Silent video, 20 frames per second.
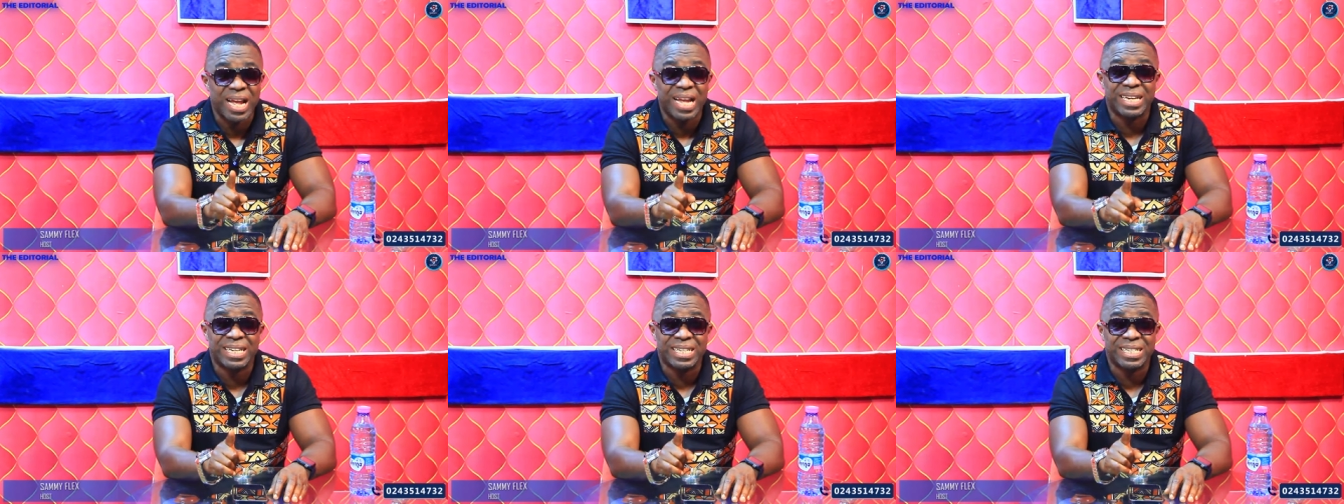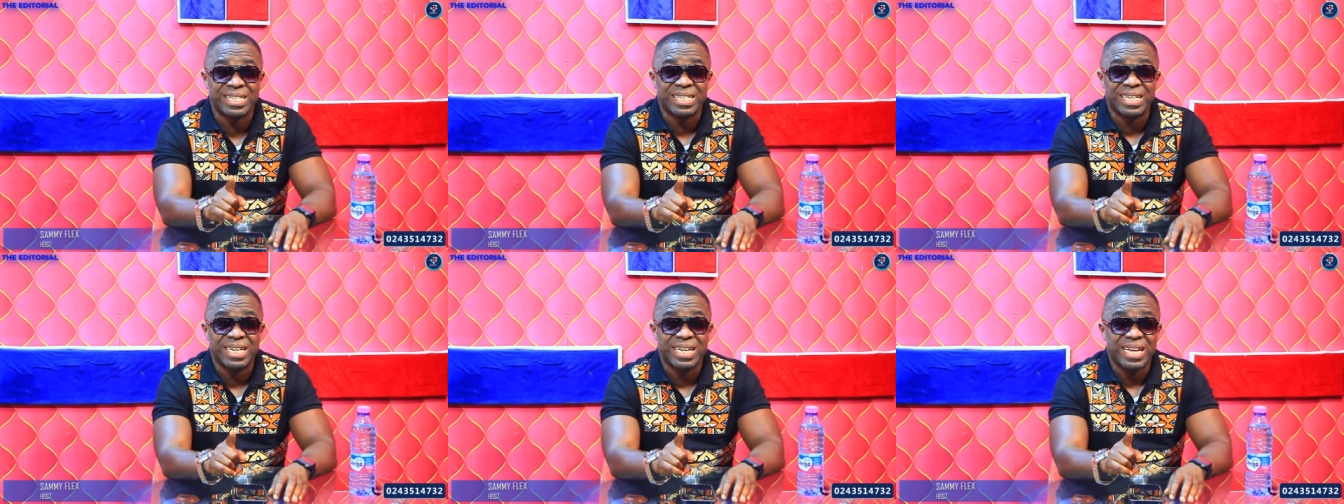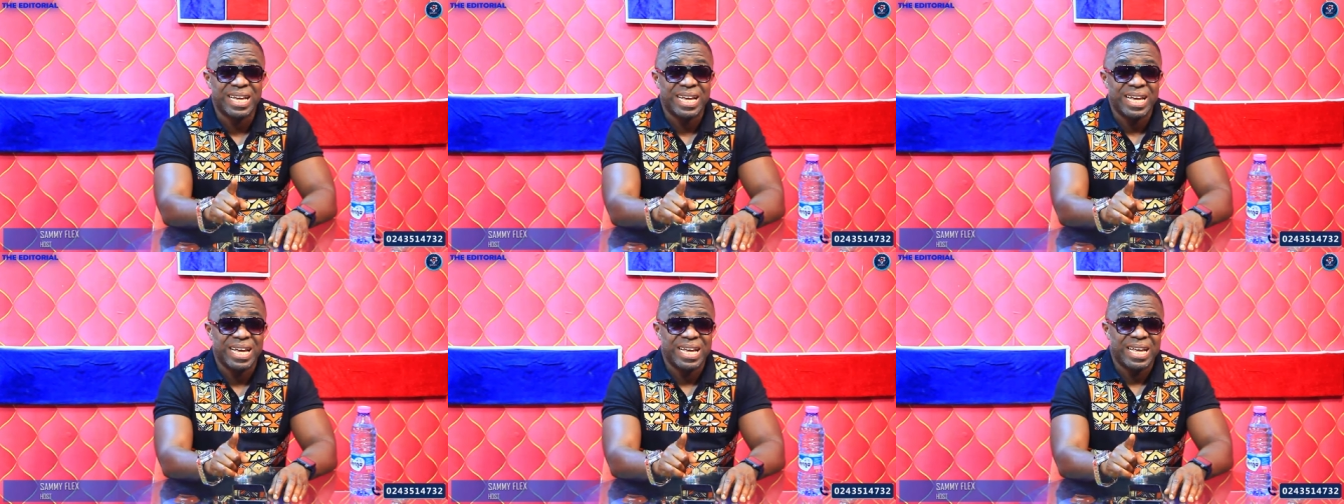And
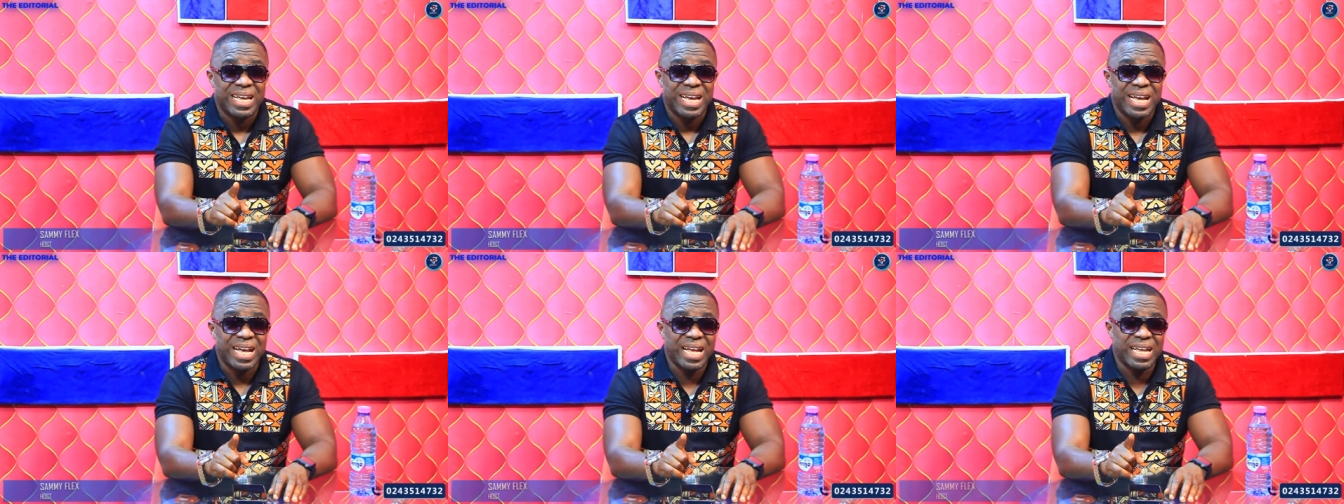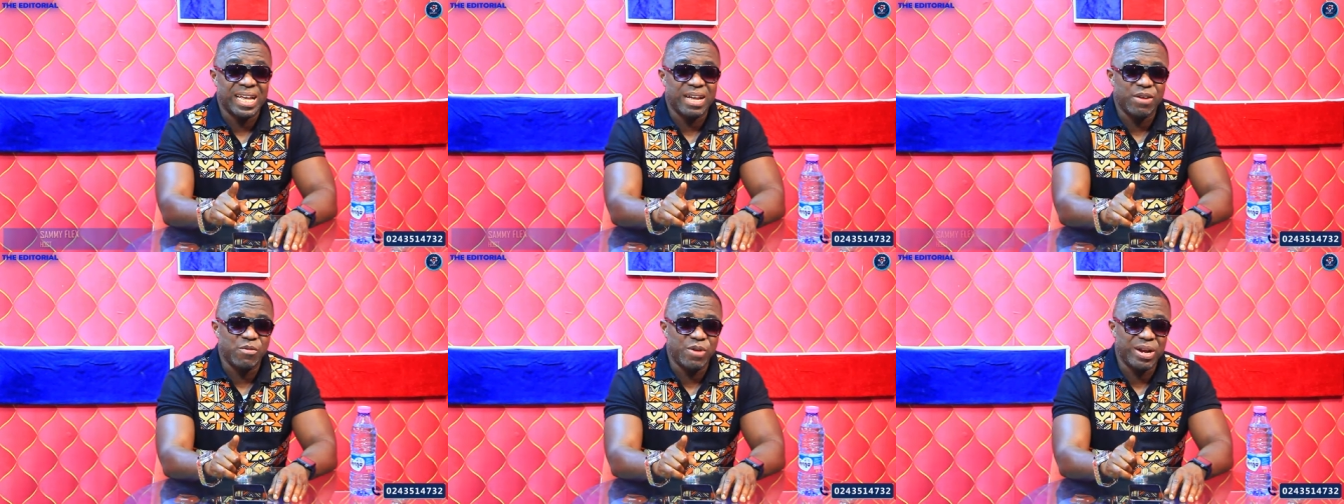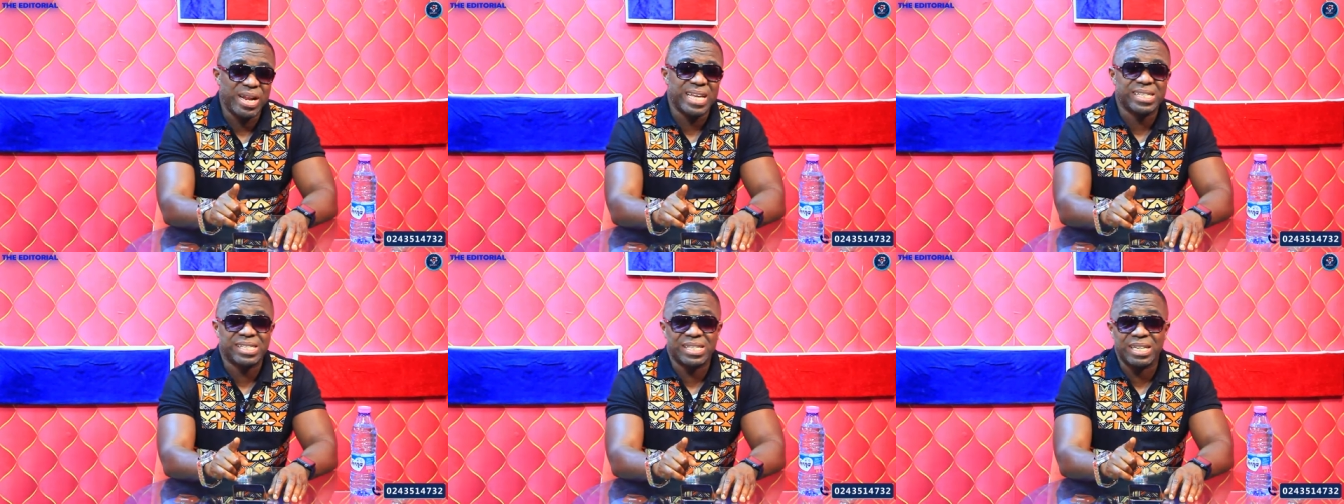
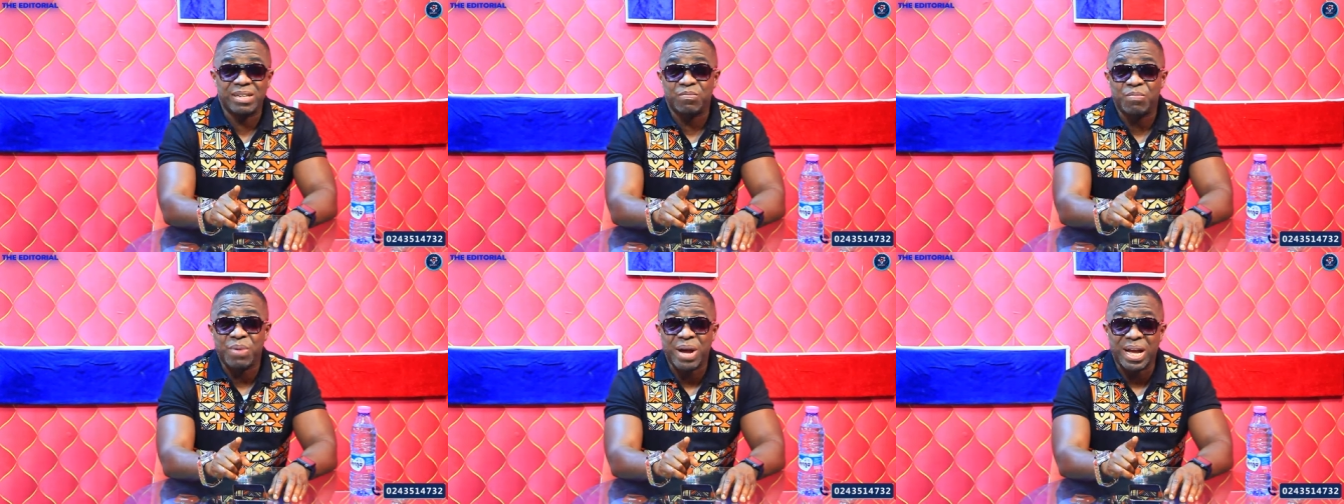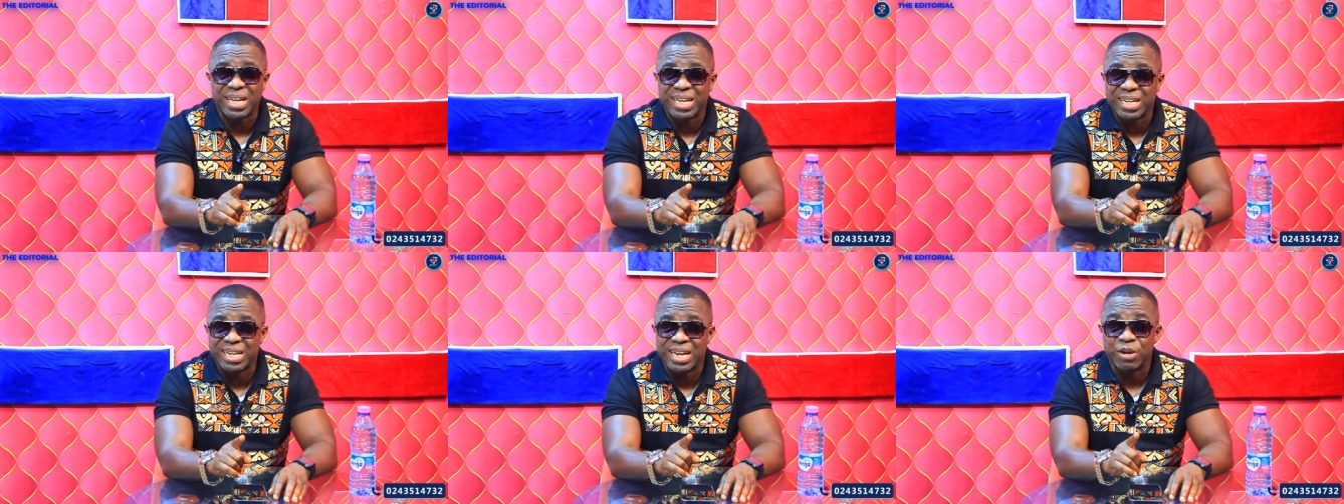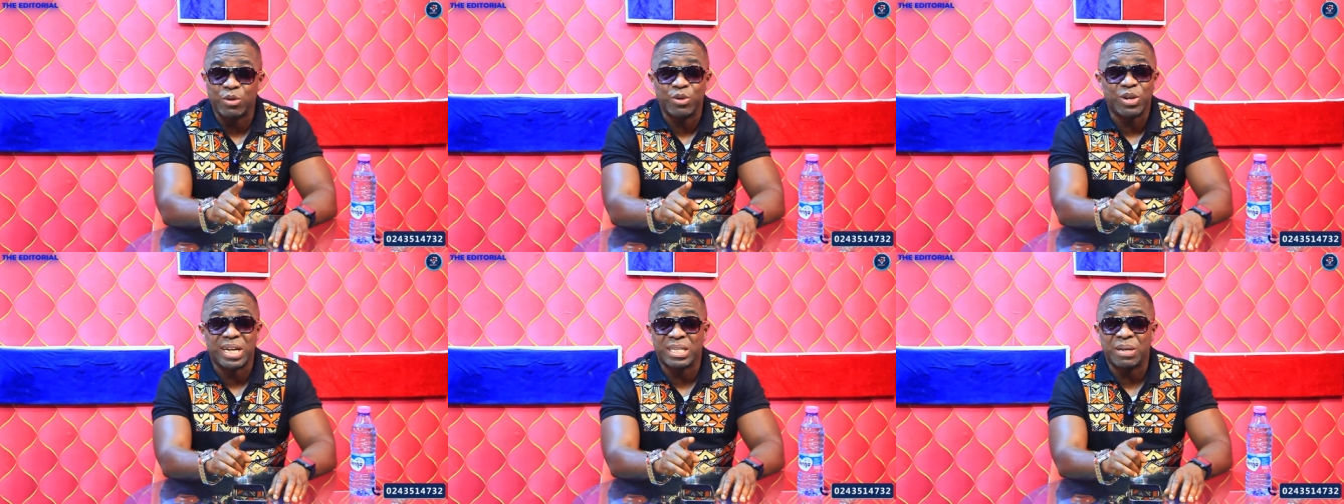when I sit back and I
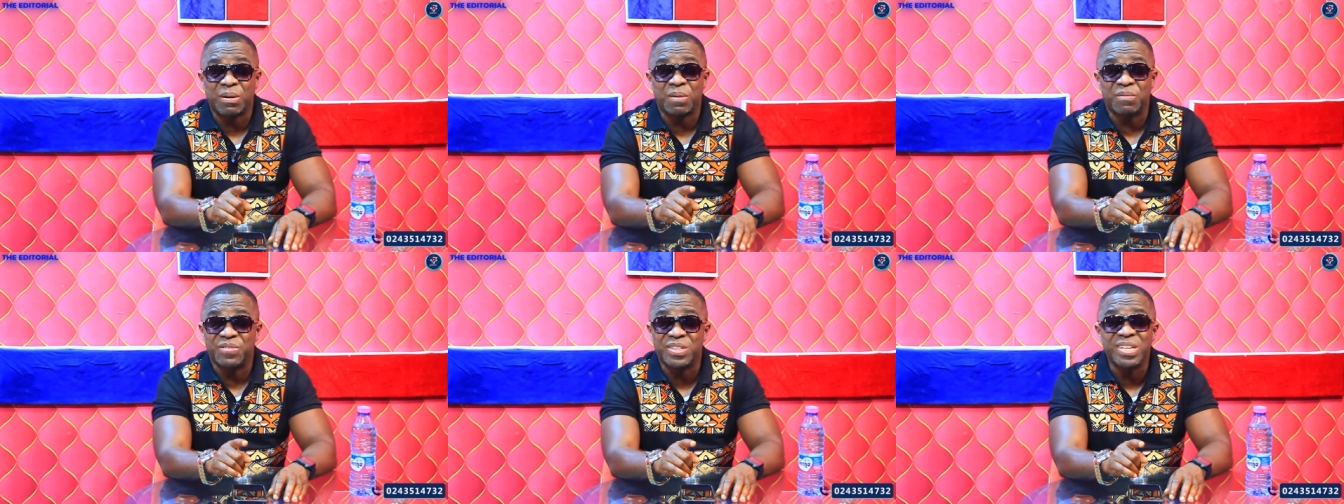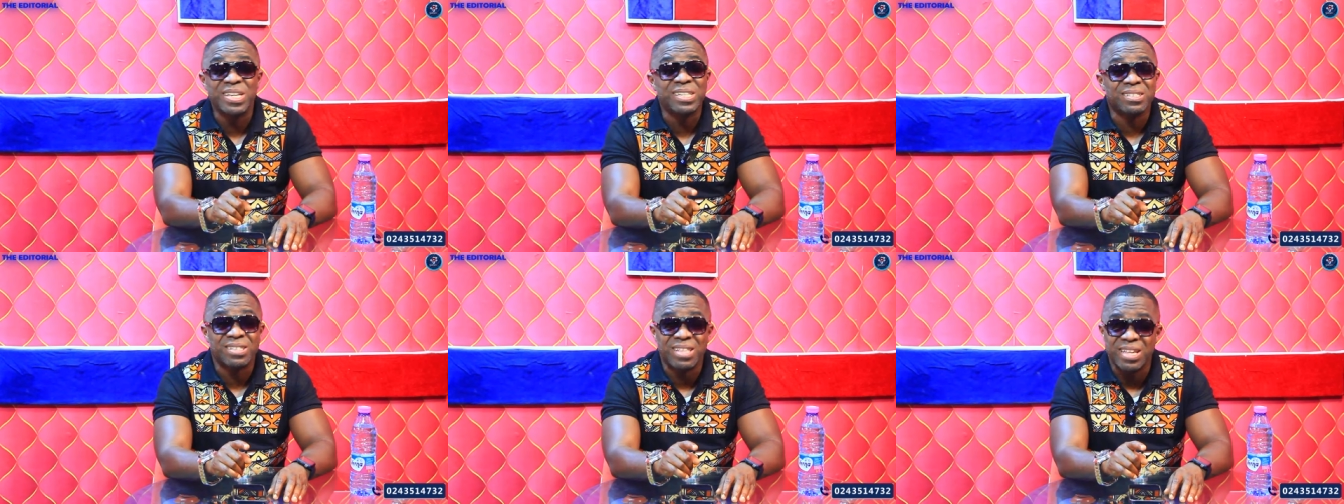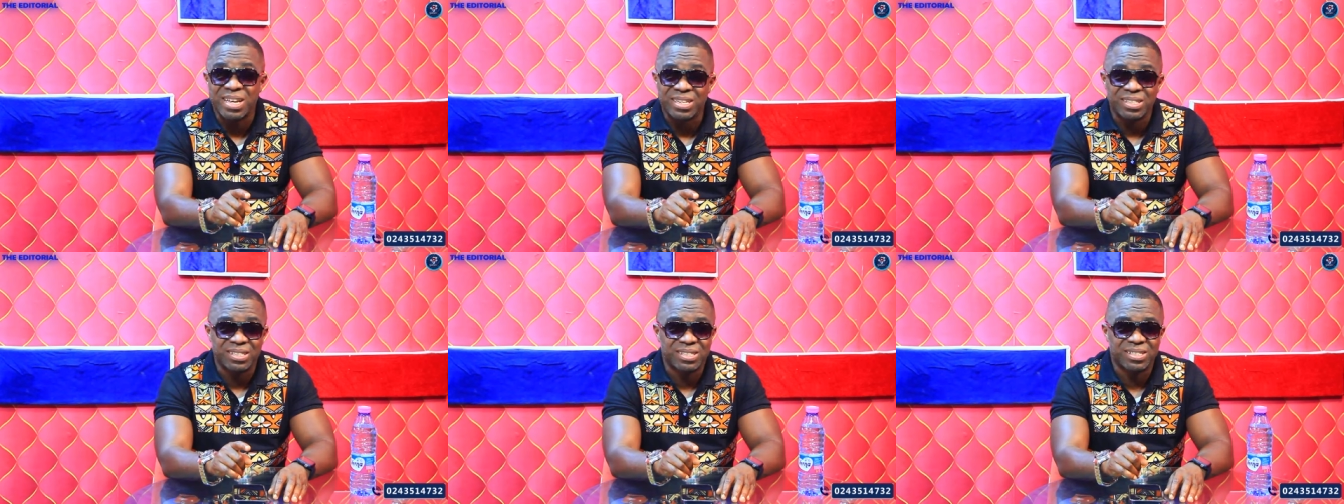look at some of these
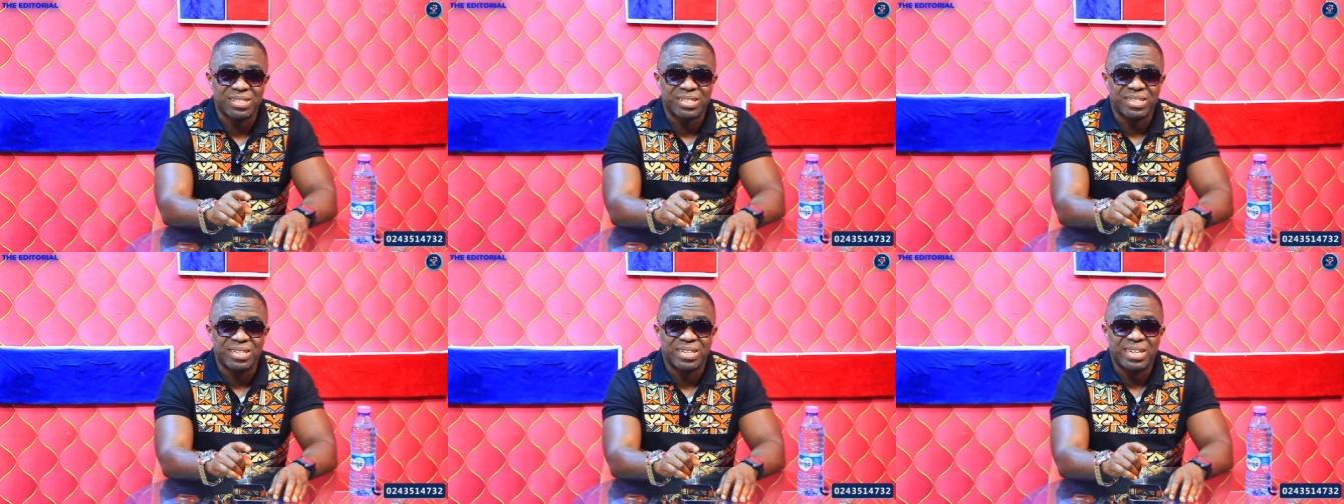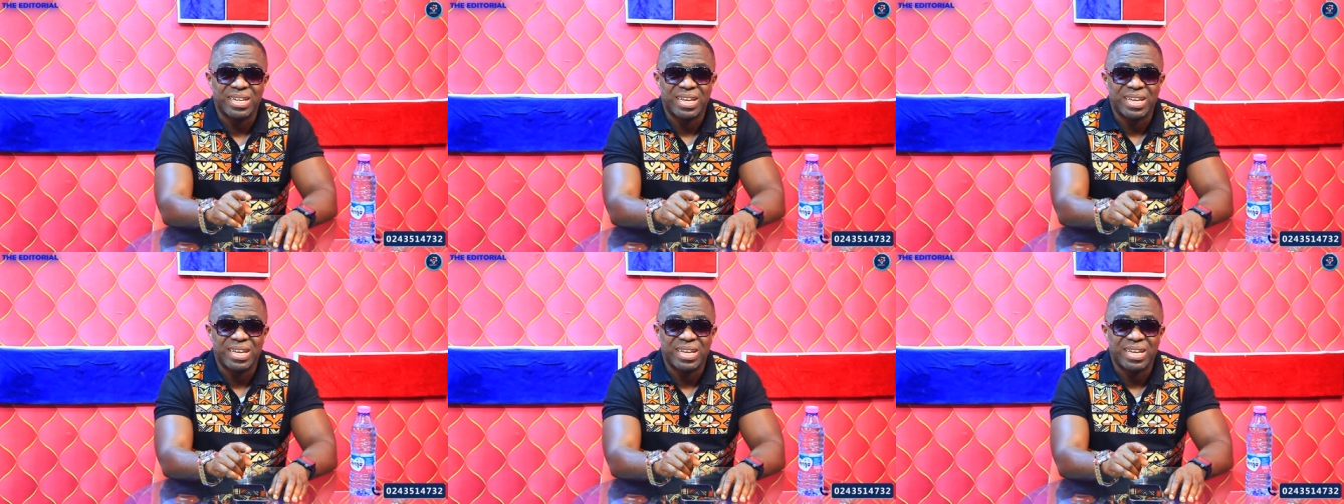things,